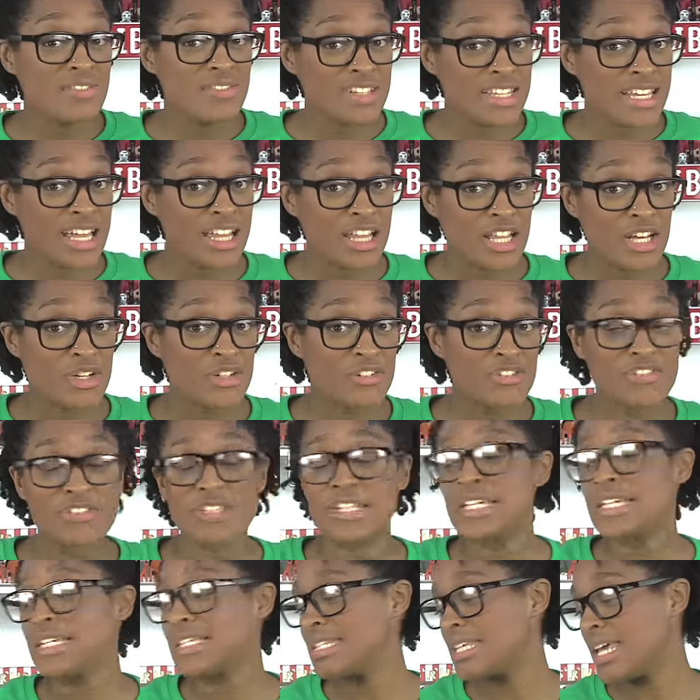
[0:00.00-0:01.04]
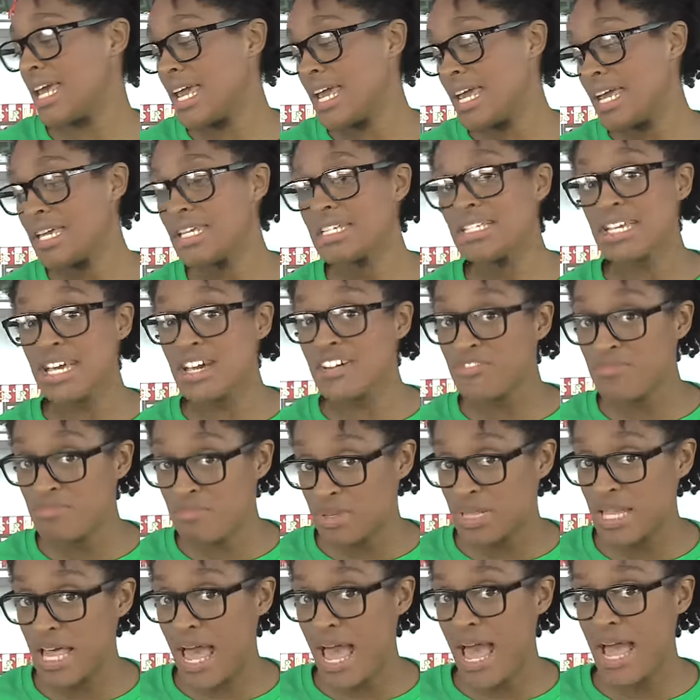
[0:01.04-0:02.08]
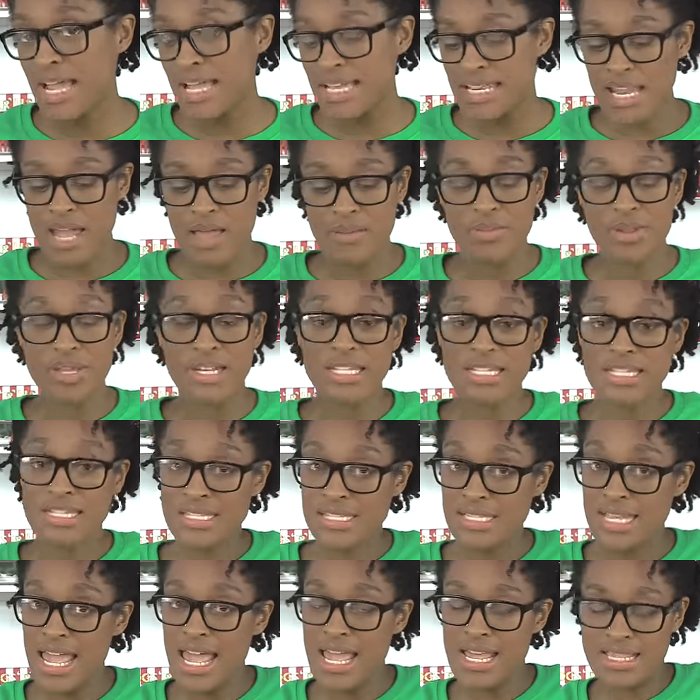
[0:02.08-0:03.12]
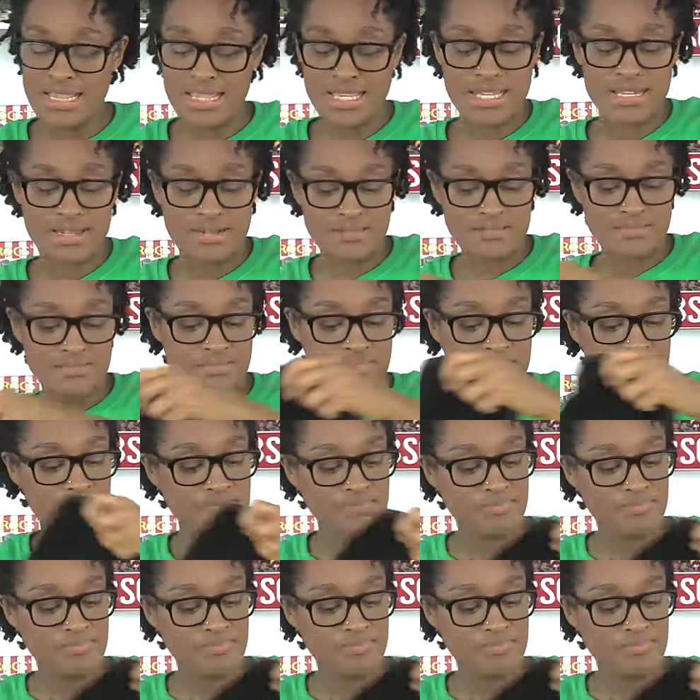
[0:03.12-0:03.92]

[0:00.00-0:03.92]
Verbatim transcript: of yellow fleece and of black. Now I'm gonna stack them